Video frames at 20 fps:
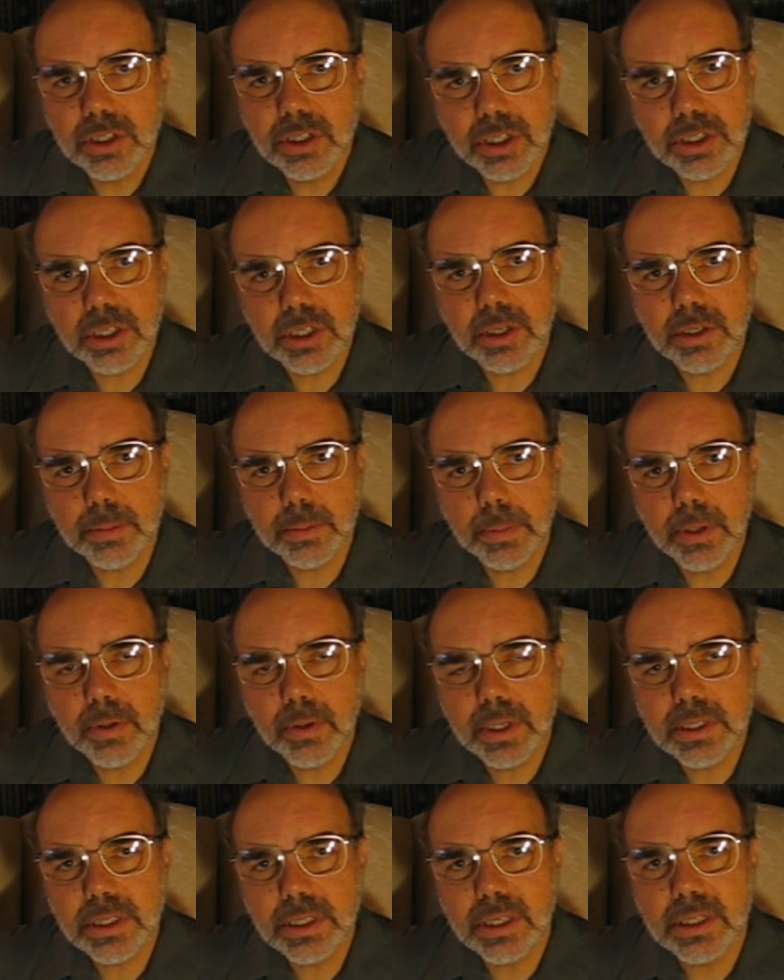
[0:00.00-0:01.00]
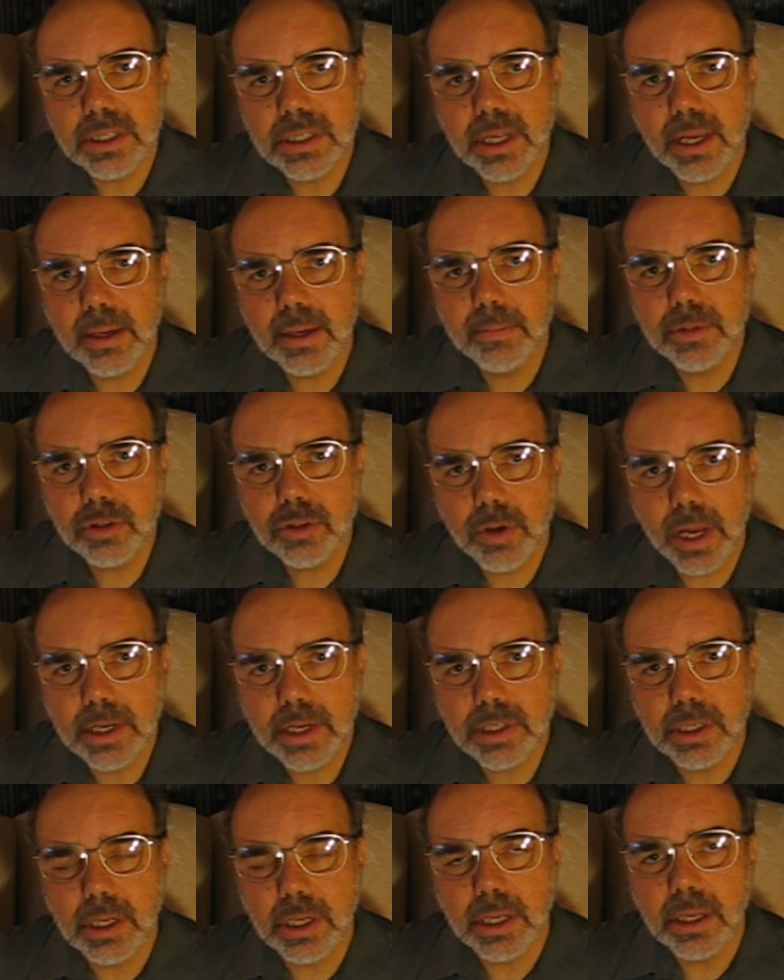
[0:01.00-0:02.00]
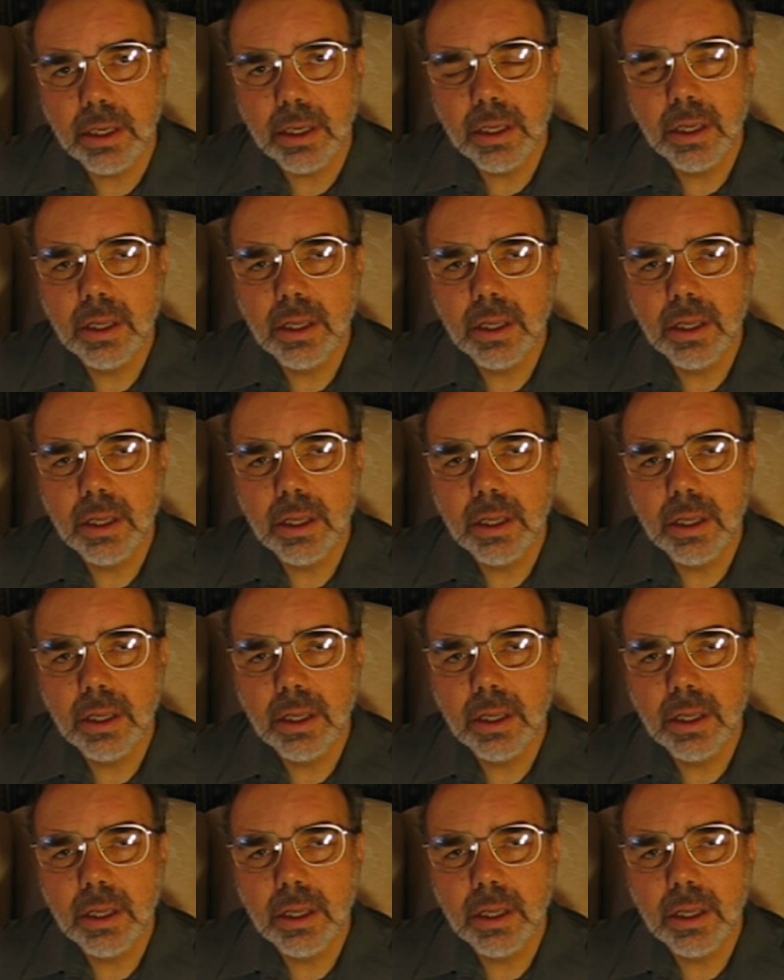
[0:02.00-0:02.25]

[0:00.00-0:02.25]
she's experienced the same tragedy,